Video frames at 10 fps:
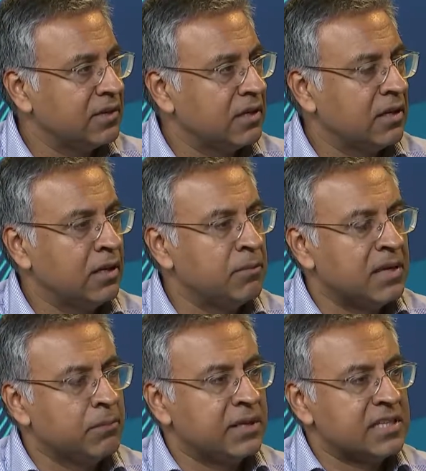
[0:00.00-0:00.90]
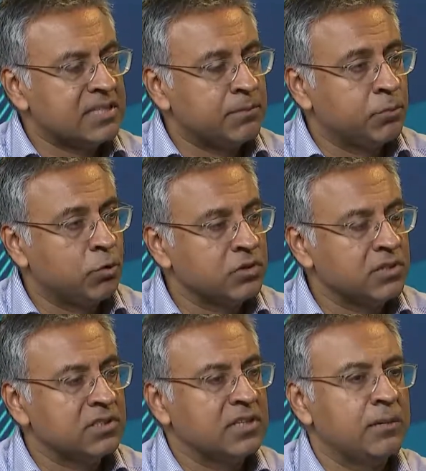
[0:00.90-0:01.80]
but it's
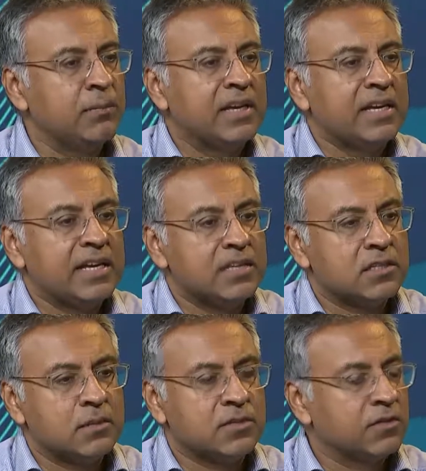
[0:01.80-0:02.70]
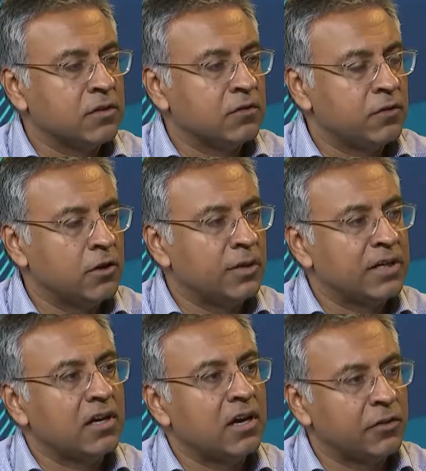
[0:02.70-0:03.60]
important in terms of conferring
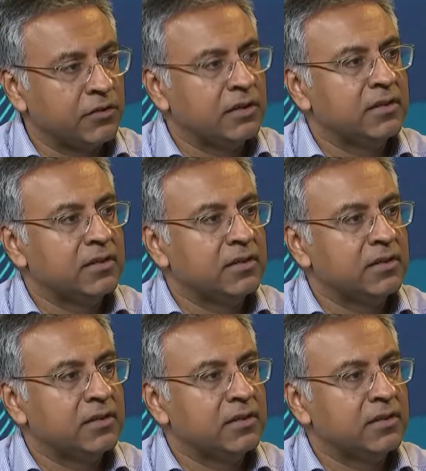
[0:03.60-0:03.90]
other